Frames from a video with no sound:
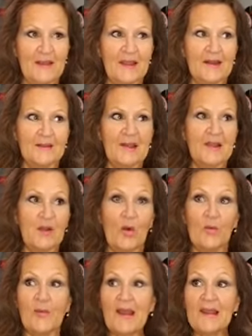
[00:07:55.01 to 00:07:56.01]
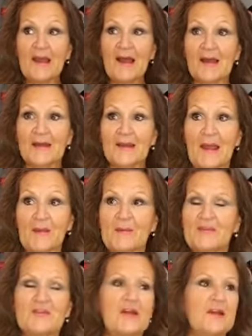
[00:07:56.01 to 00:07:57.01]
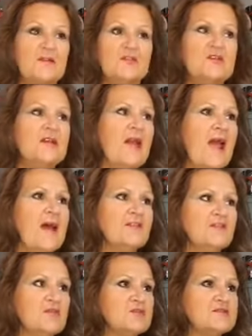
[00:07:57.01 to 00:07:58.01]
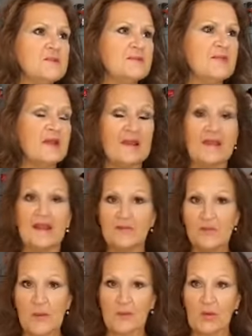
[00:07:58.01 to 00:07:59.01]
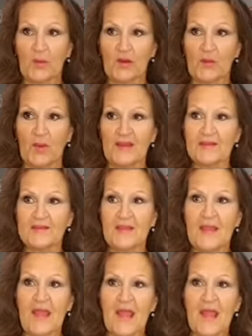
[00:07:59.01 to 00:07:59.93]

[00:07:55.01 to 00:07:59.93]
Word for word: And I'm like, oh my God, I was, she had asked for something. I can't even remember what it was.